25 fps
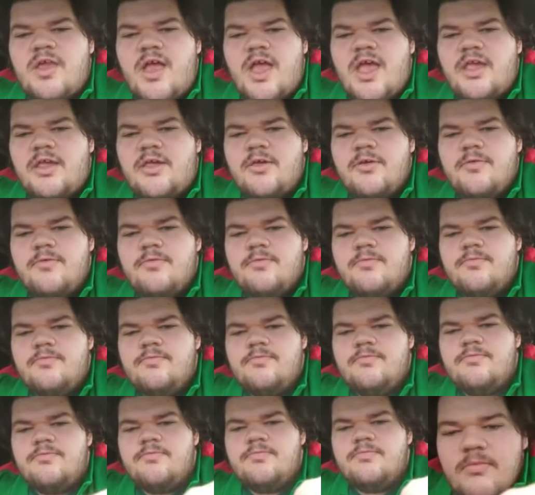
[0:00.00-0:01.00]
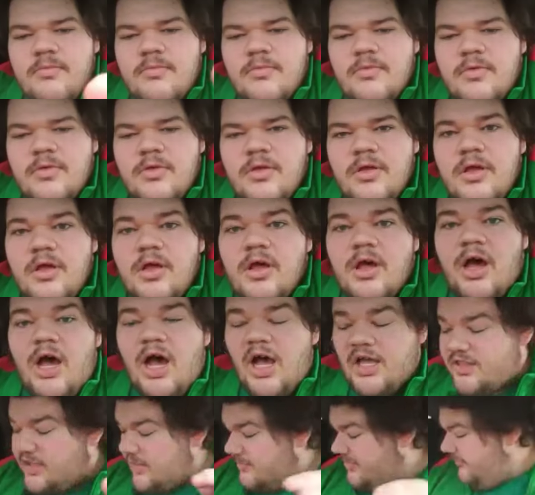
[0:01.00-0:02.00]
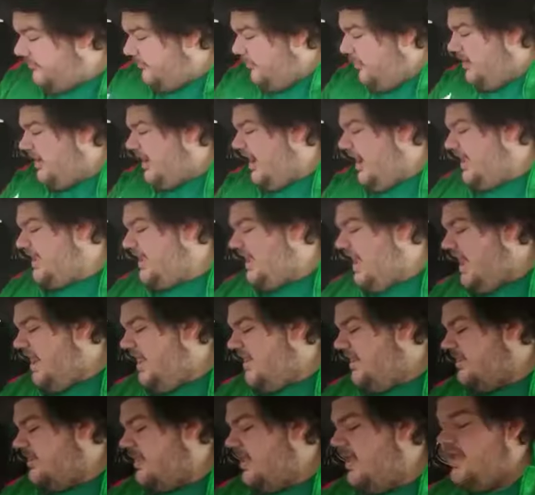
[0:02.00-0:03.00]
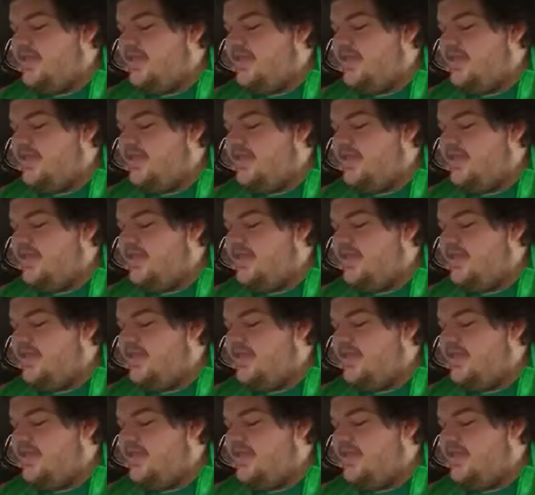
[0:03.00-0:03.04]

like. Also, before I got it